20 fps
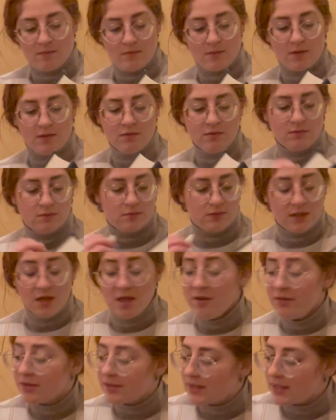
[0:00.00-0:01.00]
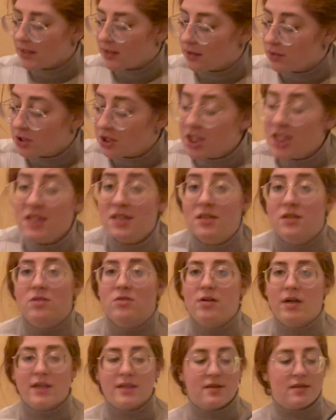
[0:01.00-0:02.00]
Ooh, another sticker. Jesus
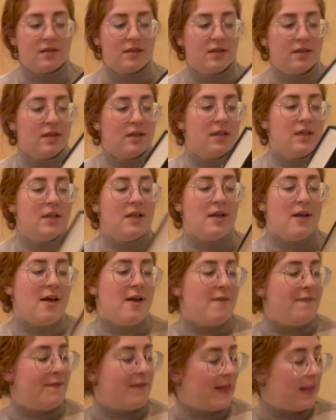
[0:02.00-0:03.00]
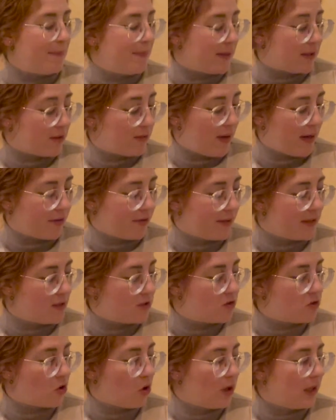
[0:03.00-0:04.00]
Christ. Philippa Gregory's
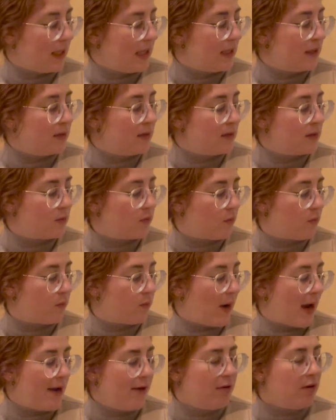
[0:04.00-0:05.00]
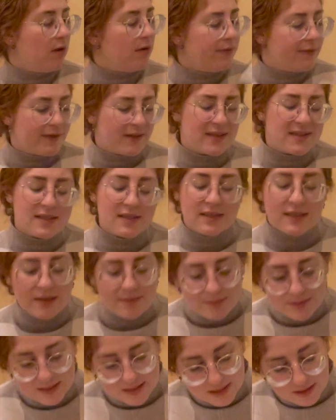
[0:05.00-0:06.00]
Dawnlands. I don't know if it's the same
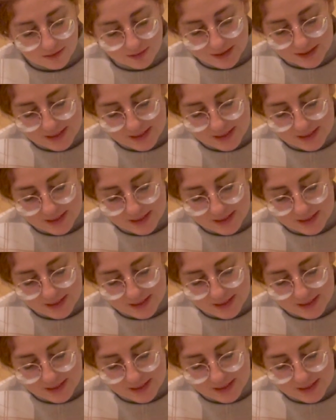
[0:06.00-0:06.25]
series,